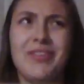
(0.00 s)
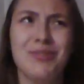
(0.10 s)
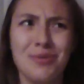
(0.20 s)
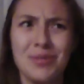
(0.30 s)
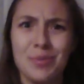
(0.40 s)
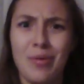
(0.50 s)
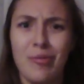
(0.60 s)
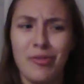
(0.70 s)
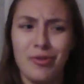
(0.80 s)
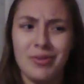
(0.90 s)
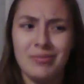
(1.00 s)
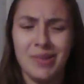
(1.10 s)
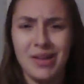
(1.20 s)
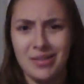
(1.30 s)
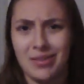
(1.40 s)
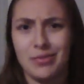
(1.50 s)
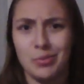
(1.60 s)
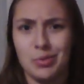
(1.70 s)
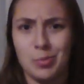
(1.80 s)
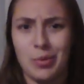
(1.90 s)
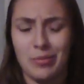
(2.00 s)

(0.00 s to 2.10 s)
sold this brand before? I think I've sold this brand